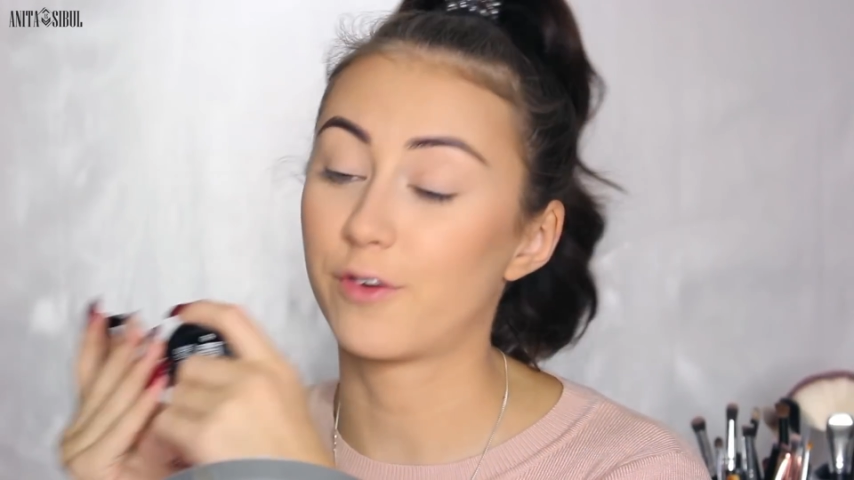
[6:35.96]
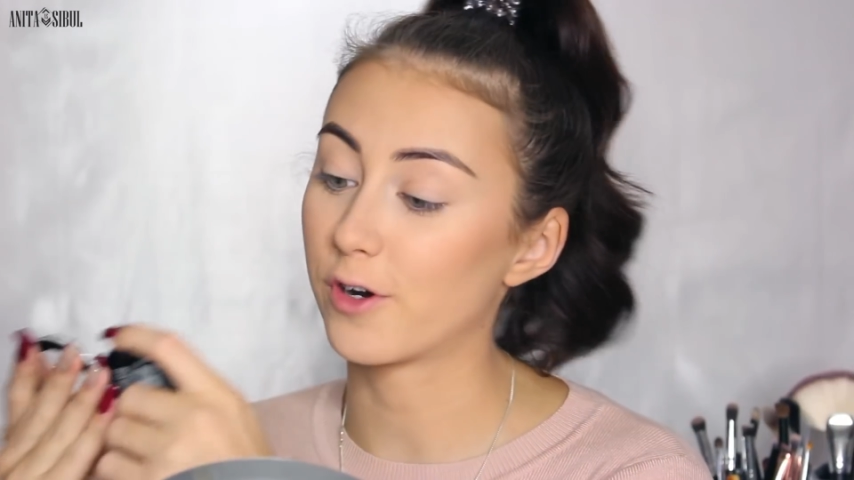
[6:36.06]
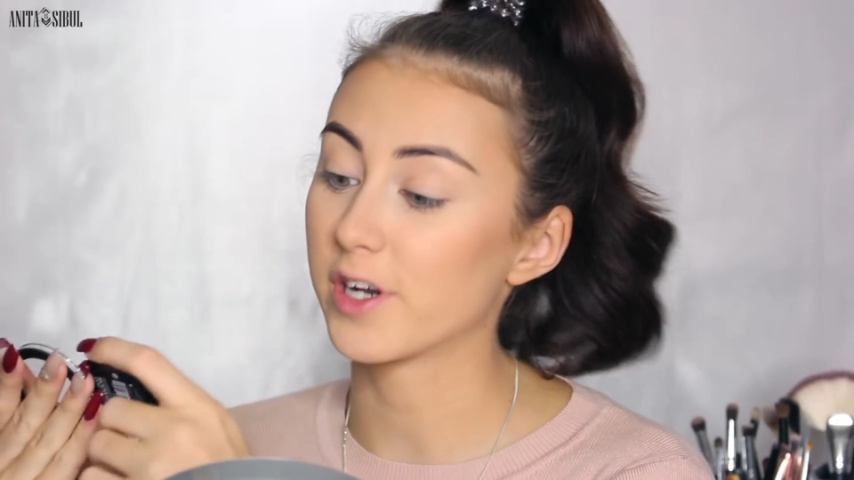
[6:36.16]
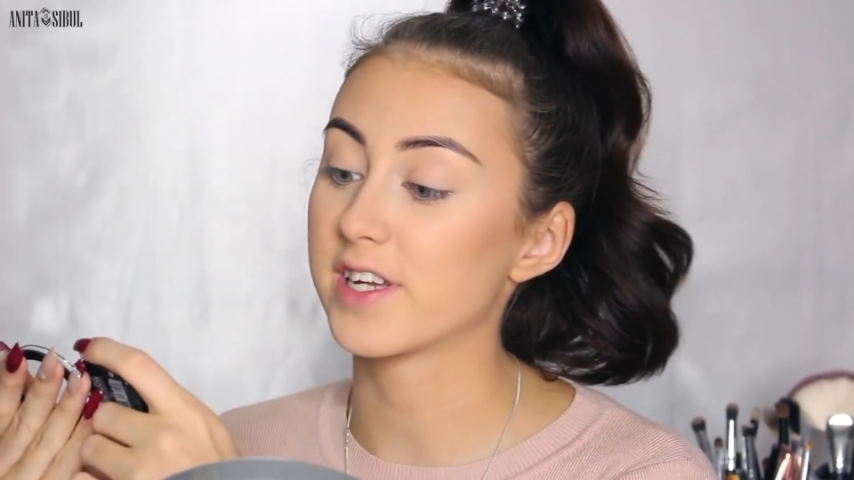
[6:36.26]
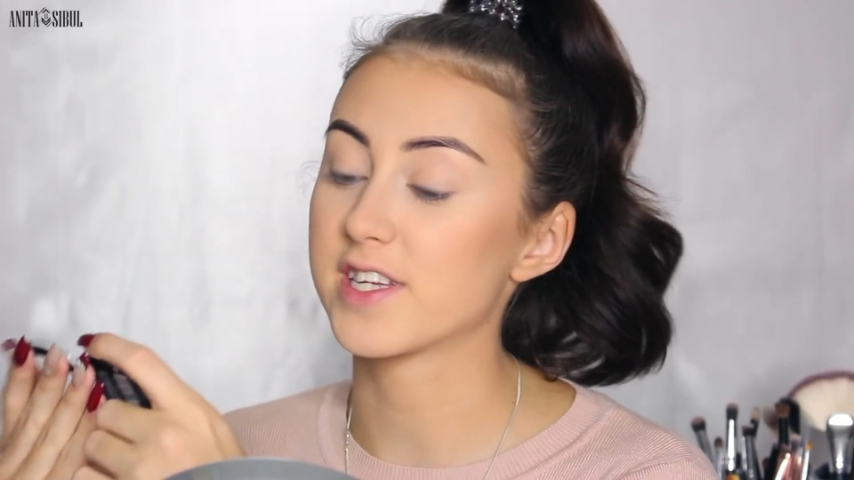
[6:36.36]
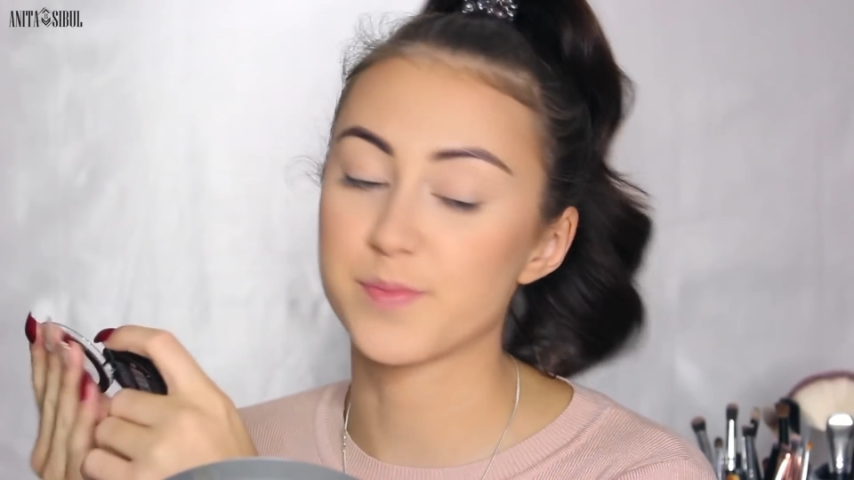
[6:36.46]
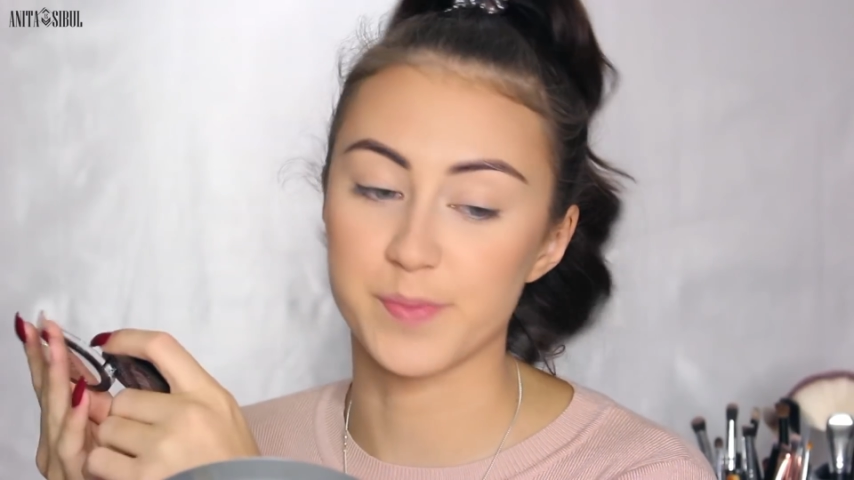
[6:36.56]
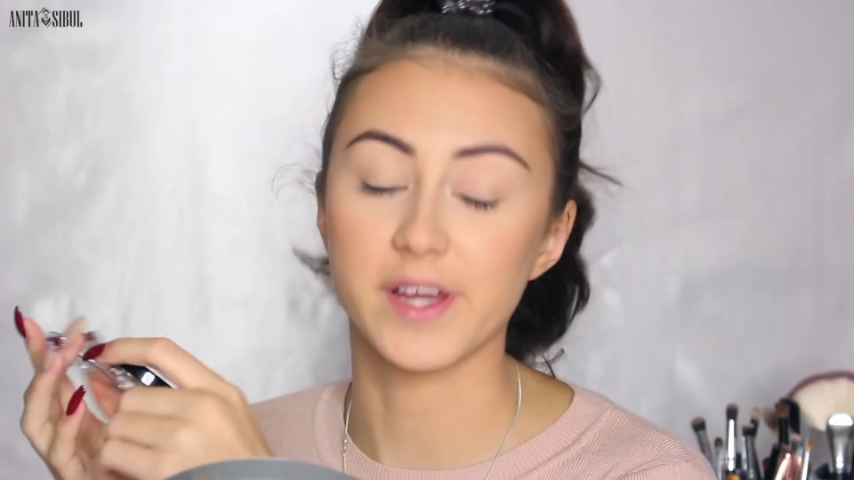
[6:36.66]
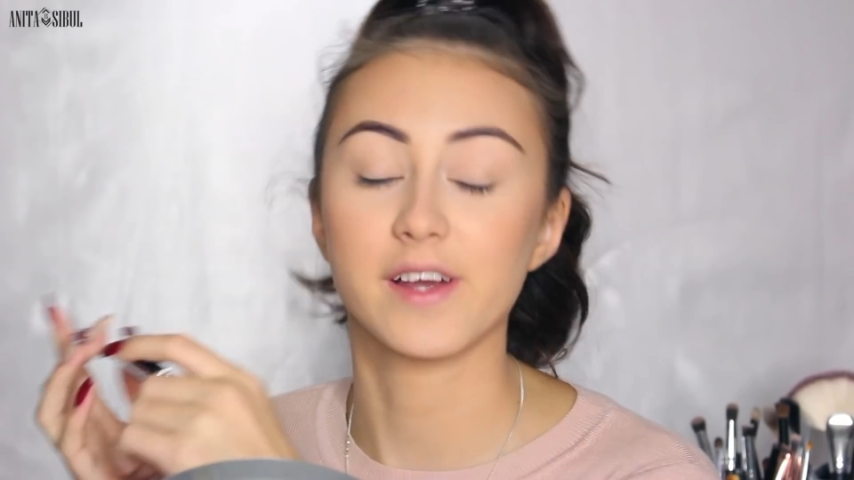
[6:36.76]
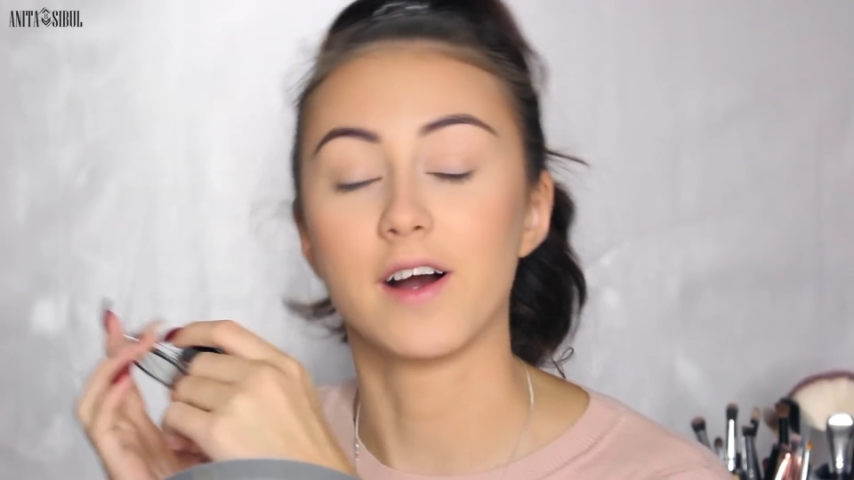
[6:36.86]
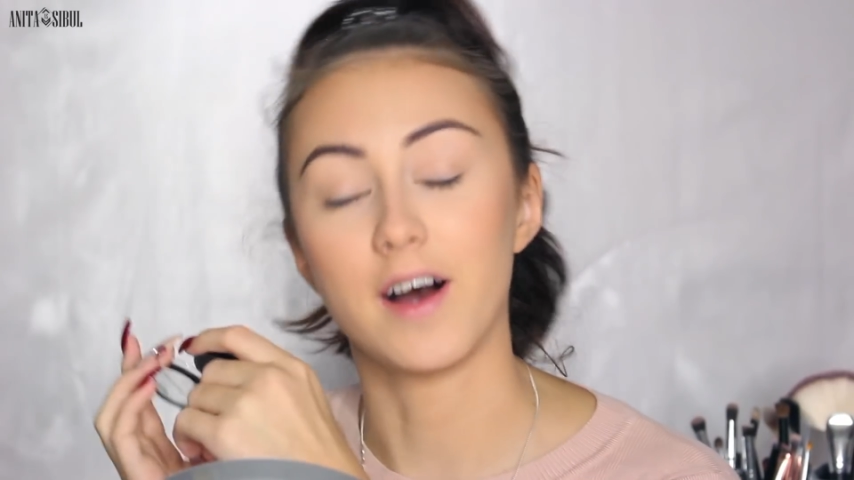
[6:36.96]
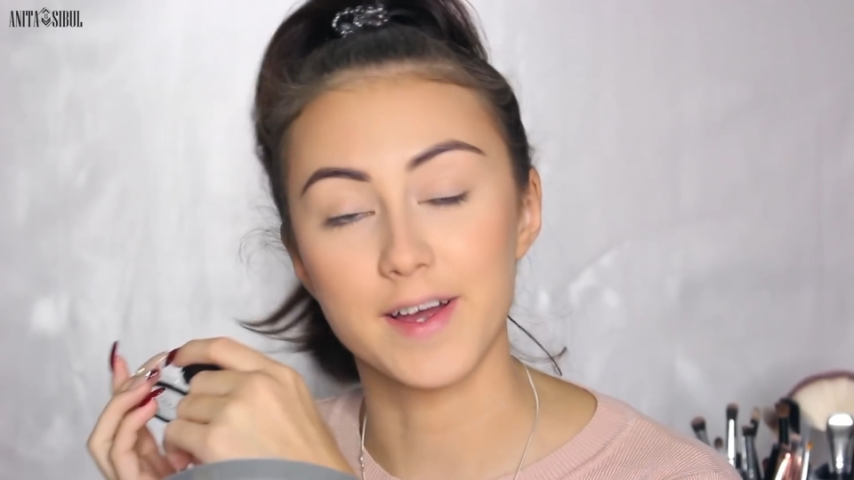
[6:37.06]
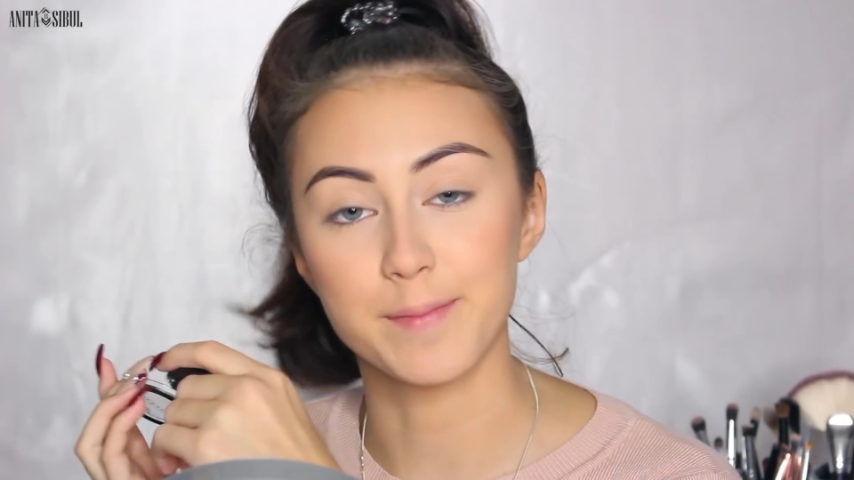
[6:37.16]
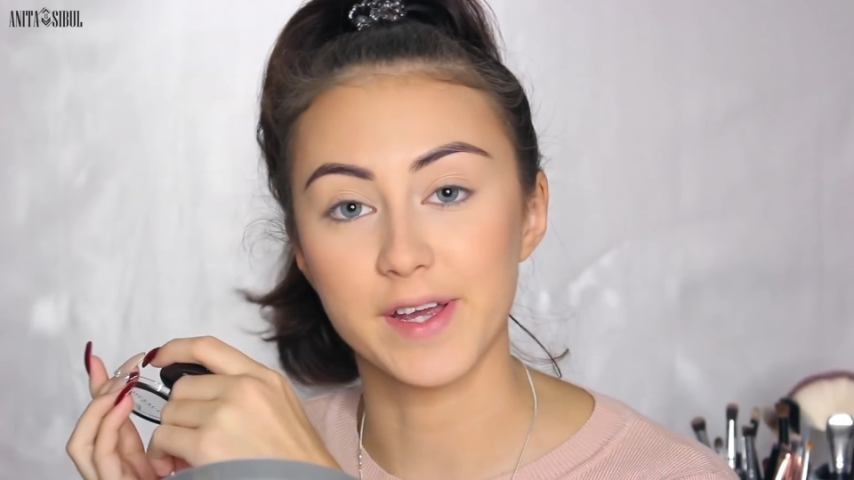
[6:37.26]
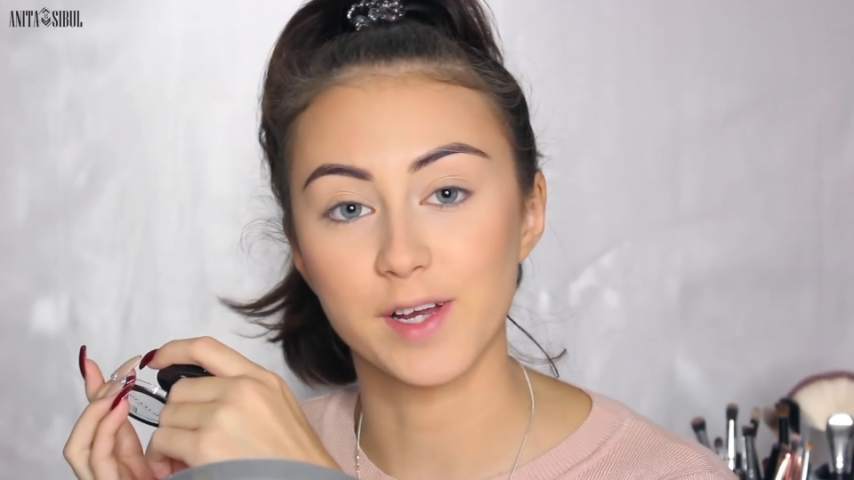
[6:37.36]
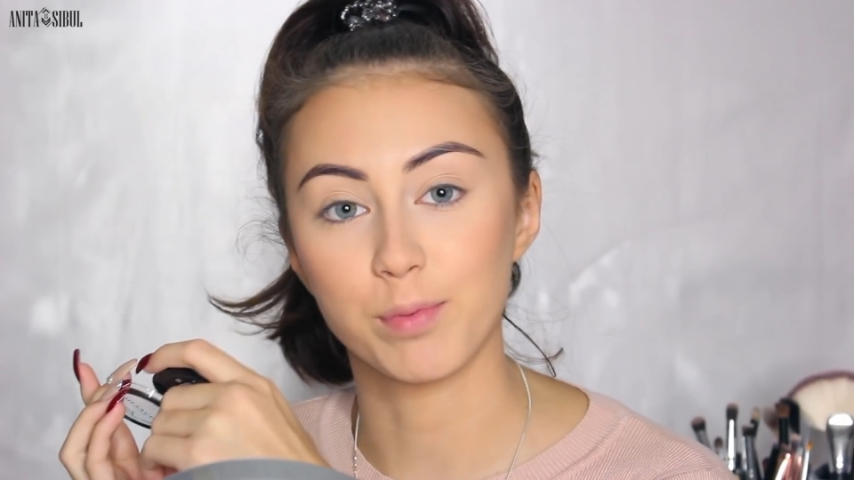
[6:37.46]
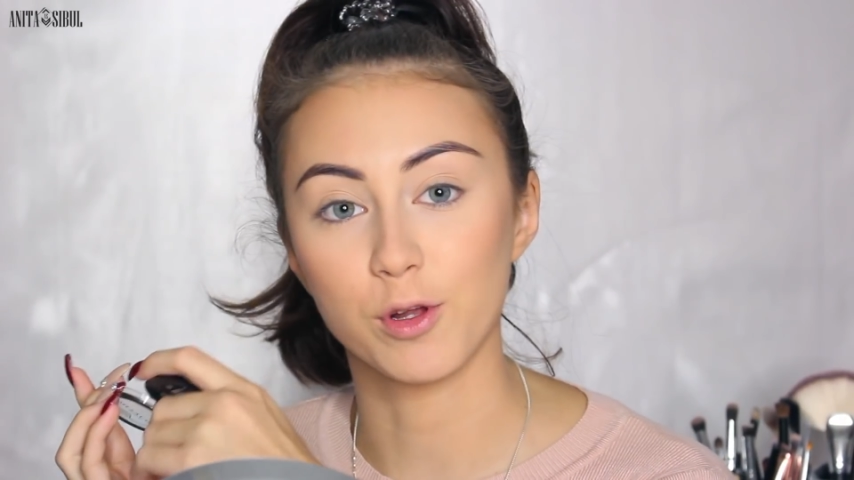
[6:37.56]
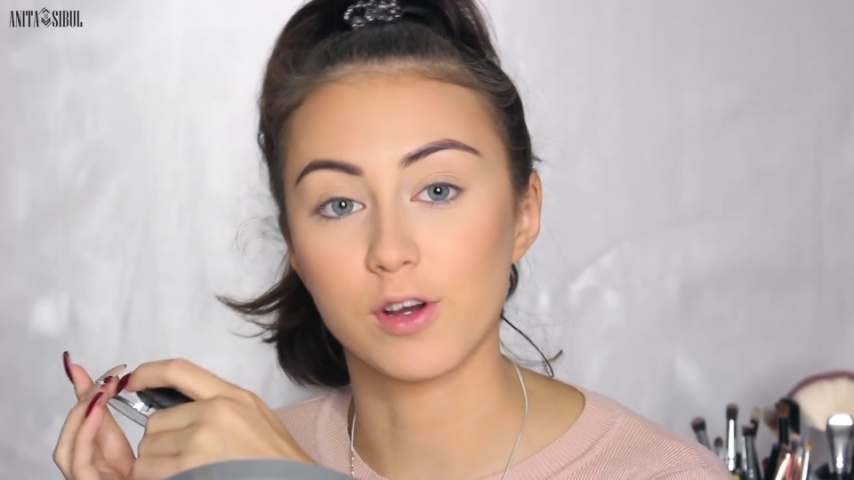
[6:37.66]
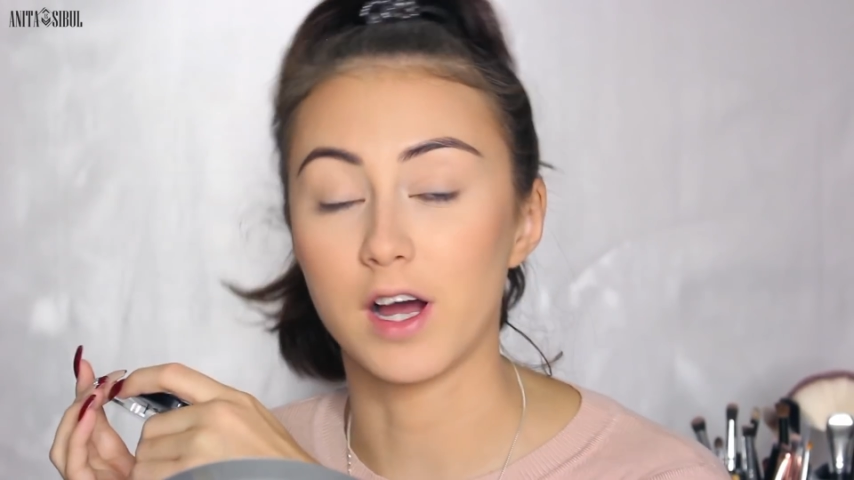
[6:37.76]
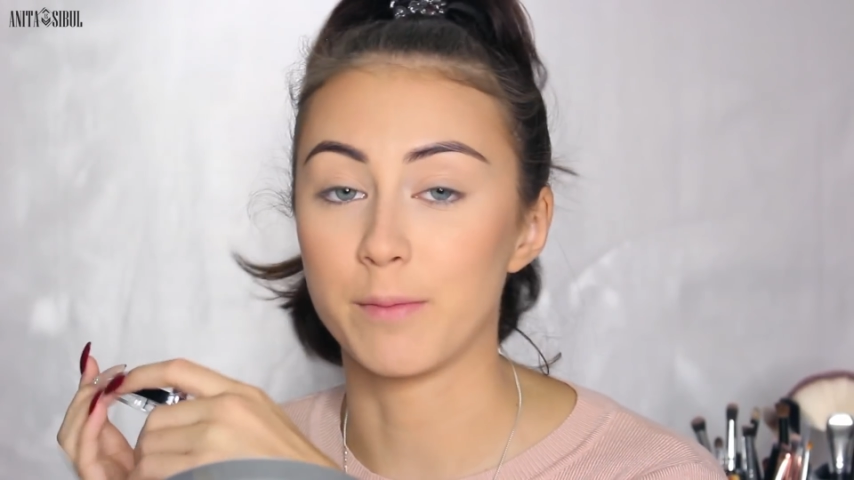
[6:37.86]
for this spring eye makeup look,